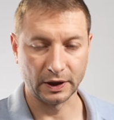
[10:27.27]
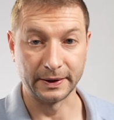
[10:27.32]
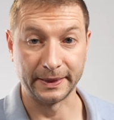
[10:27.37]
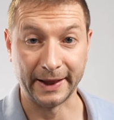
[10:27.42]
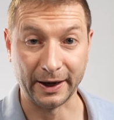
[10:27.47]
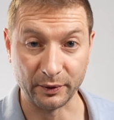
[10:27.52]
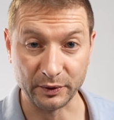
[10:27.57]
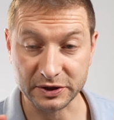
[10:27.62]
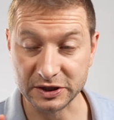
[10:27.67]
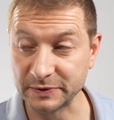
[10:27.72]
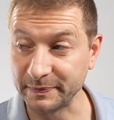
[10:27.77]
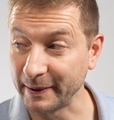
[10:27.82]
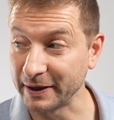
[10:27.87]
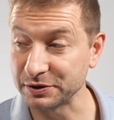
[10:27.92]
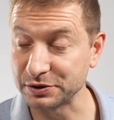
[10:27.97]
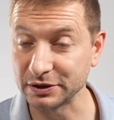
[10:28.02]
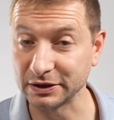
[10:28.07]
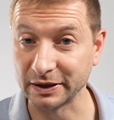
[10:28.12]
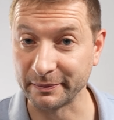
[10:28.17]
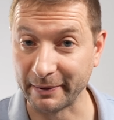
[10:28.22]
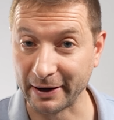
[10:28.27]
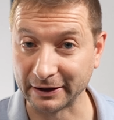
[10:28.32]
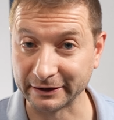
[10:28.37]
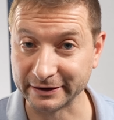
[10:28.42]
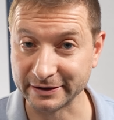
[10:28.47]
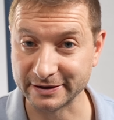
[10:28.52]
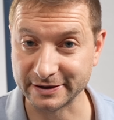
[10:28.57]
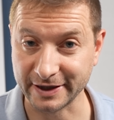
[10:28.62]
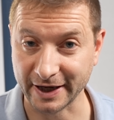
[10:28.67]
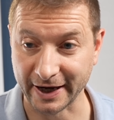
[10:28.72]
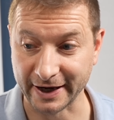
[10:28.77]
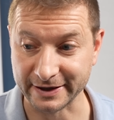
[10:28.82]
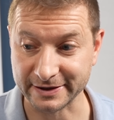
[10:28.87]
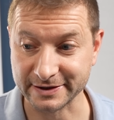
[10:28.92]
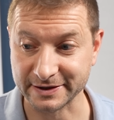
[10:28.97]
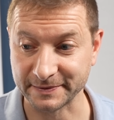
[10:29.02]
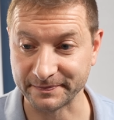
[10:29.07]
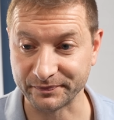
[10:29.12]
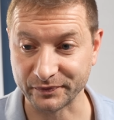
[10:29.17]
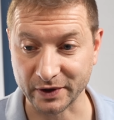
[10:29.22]
Now, what's special about this
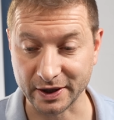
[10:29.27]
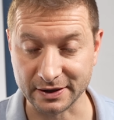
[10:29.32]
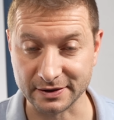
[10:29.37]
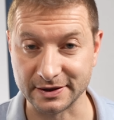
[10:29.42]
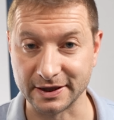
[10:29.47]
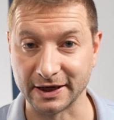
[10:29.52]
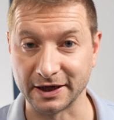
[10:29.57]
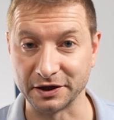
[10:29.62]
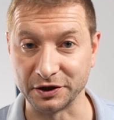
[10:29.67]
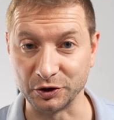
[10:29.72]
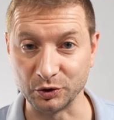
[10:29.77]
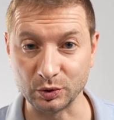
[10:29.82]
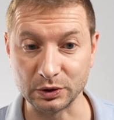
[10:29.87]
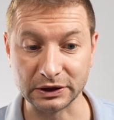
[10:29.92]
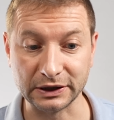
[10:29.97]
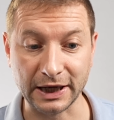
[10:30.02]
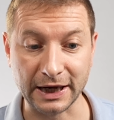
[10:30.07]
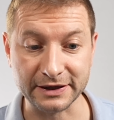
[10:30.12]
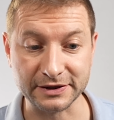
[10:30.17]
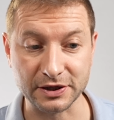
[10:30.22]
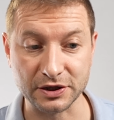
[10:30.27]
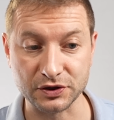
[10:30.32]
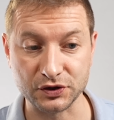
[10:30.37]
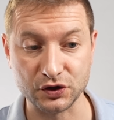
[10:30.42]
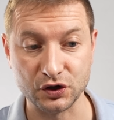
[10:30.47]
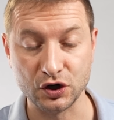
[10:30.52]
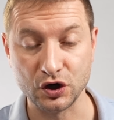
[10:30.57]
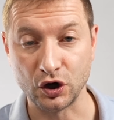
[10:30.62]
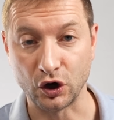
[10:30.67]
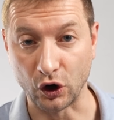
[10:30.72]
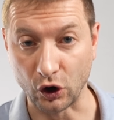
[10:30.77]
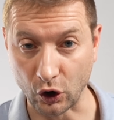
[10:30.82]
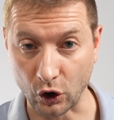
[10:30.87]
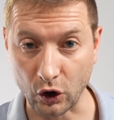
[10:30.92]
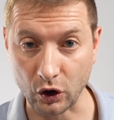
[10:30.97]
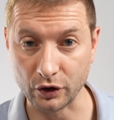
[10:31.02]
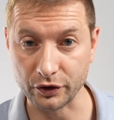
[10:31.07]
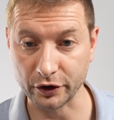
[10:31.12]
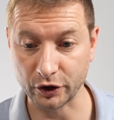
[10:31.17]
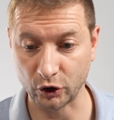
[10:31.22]
test is that it utilizes
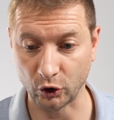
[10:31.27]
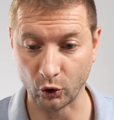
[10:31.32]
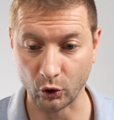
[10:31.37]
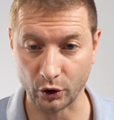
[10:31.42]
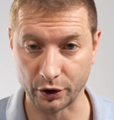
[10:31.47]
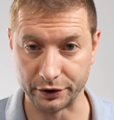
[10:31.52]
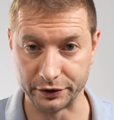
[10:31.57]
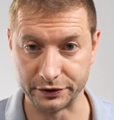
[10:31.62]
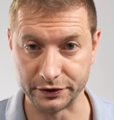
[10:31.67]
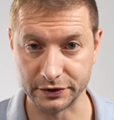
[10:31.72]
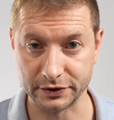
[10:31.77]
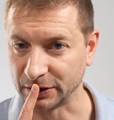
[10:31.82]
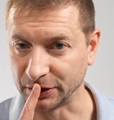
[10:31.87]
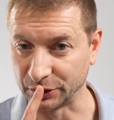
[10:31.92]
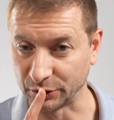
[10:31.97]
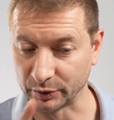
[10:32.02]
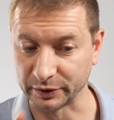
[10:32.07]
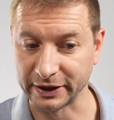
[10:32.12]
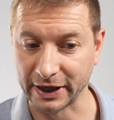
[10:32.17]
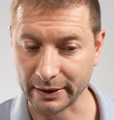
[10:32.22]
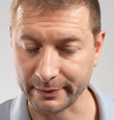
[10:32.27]
all the cores. You know what that